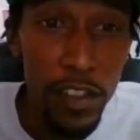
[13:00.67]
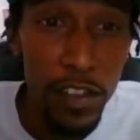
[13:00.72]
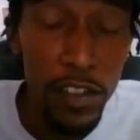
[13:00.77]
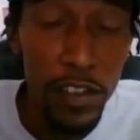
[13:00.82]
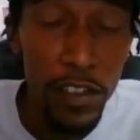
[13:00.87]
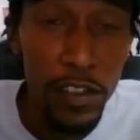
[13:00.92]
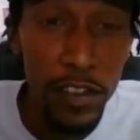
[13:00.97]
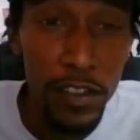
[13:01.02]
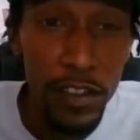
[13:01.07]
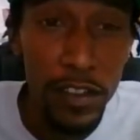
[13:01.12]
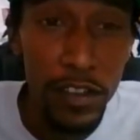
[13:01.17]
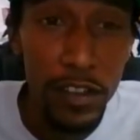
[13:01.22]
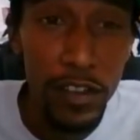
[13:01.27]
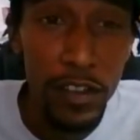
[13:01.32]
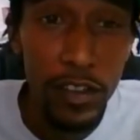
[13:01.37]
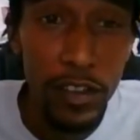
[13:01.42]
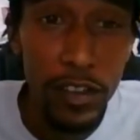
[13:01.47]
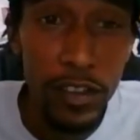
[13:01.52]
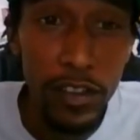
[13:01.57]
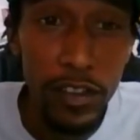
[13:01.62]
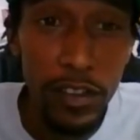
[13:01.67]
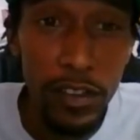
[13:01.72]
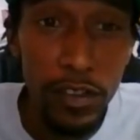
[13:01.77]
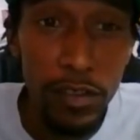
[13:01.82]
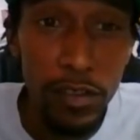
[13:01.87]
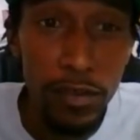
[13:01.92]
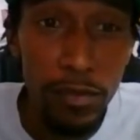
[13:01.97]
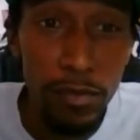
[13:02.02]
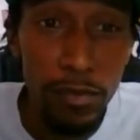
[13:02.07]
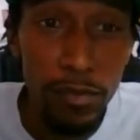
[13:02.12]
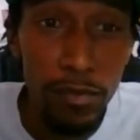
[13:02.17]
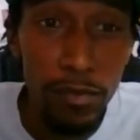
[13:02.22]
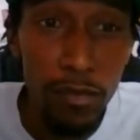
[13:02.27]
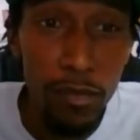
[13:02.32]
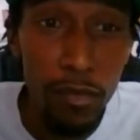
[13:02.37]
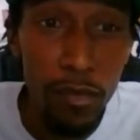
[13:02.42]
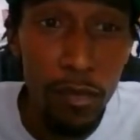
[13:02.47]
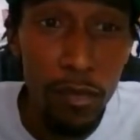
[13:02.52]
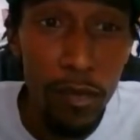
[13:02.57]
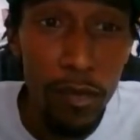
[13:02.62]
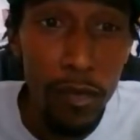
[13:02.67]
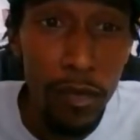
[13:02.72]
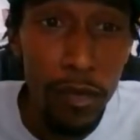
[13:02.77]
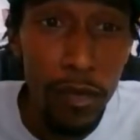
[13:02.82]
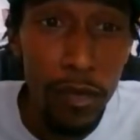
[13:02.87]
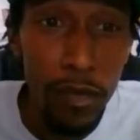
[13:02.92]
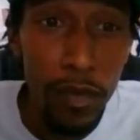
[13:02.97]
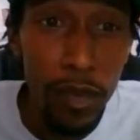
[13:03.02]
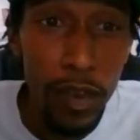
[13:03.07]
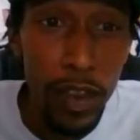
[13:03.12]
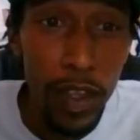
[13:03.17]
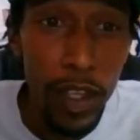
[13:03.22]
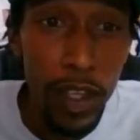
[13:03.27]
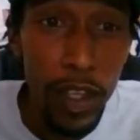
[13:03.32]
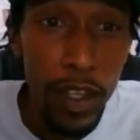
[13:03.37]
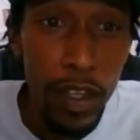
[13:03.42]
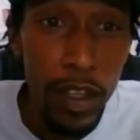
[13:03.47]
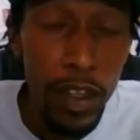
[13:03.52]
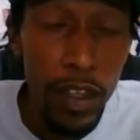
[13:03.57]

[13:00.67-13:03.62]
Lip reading: Um, and so it's